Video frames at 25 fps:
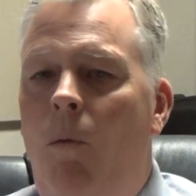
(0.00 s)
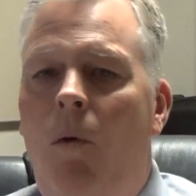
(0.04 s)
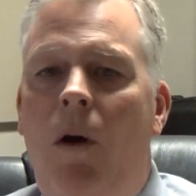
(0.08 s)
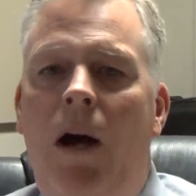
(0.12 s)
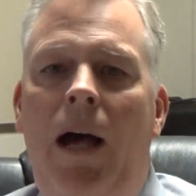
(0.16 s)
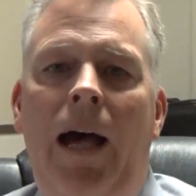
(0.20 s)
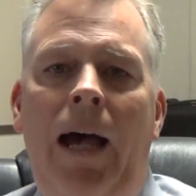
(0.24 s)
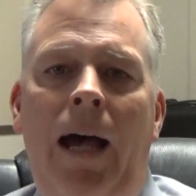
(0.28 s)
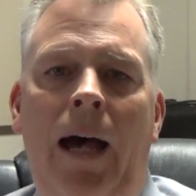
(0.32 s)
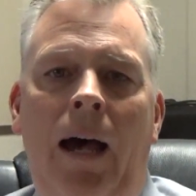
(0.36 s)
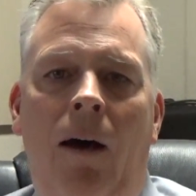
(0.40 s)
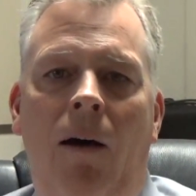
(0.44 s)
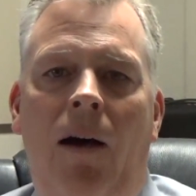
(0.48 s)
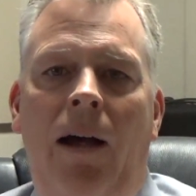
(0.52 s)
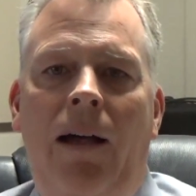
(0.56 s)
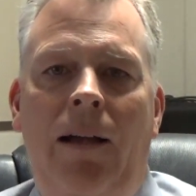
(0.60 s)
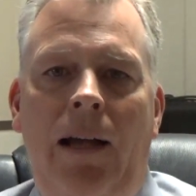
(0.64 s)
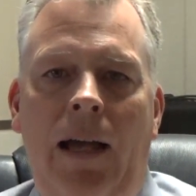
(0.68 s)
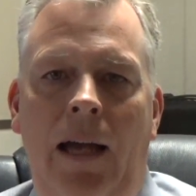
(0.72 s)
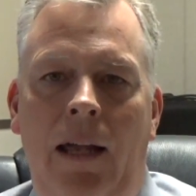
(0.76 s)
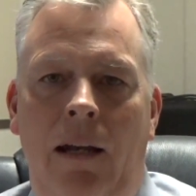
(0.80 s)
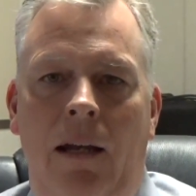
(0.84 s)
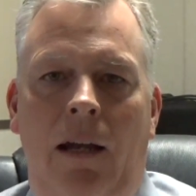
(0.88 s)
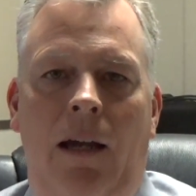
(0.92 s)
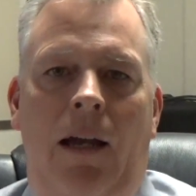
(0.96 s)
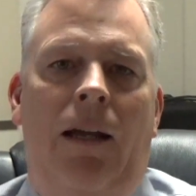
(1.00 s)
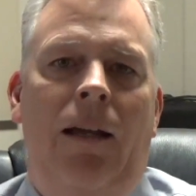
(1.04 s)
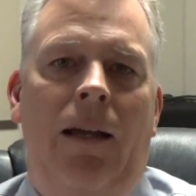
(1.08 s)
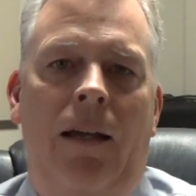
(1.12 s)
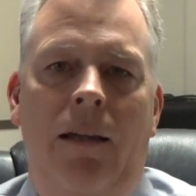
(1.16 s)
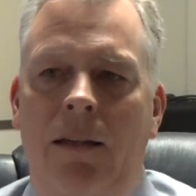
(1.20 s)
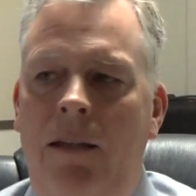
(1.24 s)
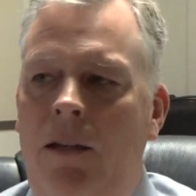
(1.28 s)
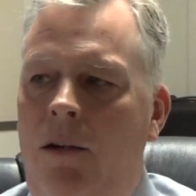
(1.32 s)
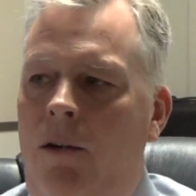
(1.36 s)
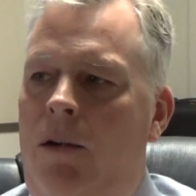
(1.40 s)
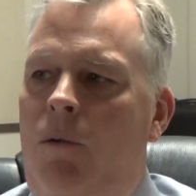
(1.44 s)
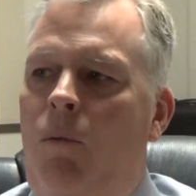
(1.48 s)
wow,
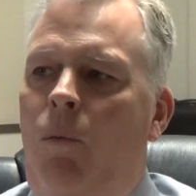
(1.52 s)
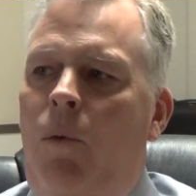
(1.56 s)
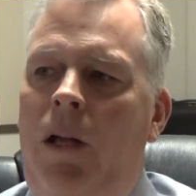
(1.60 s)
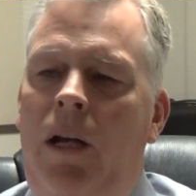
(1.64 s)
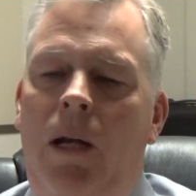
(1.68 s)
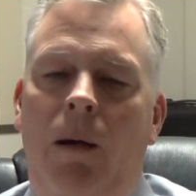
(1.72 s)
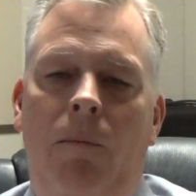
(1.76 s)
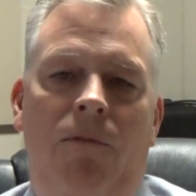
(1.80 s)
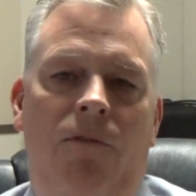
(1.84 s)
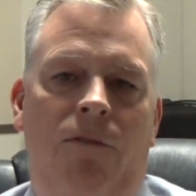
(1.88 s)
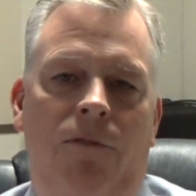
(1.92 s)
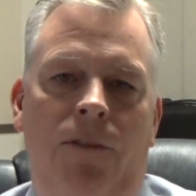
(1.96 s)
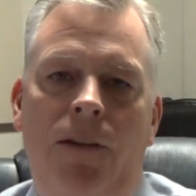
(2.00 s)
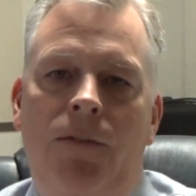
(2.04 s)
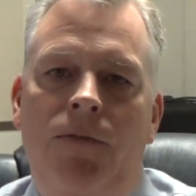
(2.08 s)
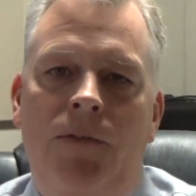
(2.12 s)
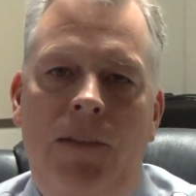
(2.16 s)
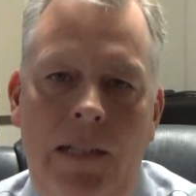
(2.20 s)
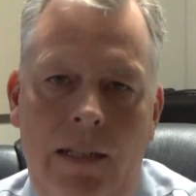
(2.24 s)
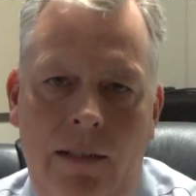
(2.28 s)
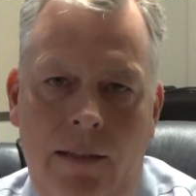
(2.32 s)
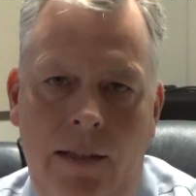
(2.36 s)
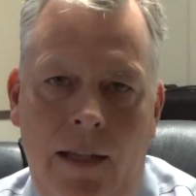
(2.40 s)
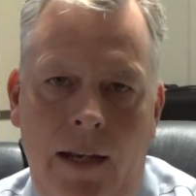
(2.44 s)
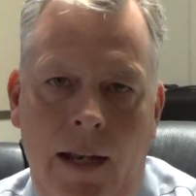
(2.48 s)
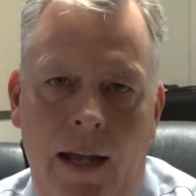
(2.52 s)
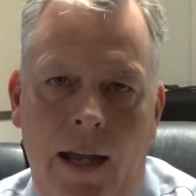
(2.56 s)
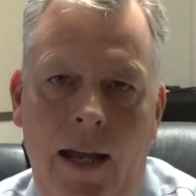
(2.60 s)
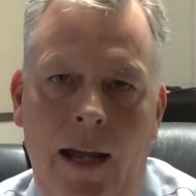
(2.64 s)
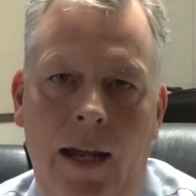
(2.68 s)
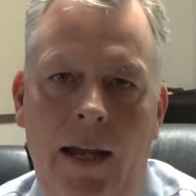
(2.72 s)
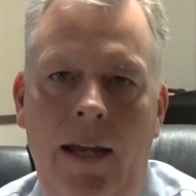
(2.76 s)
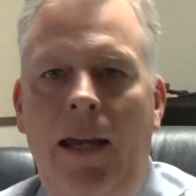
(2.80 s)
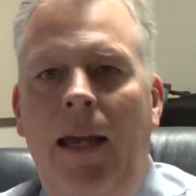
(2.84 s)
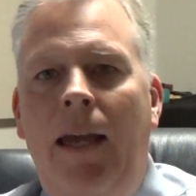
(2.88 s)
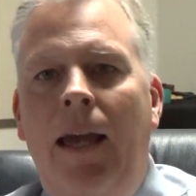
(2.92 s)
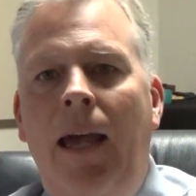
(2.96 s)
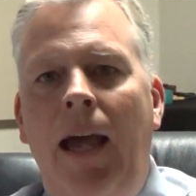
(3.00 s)
it went up 50
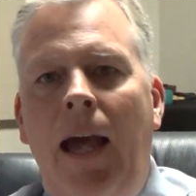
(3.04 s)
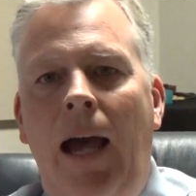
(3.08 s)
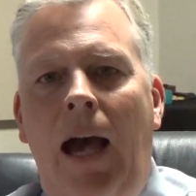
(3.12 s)
today,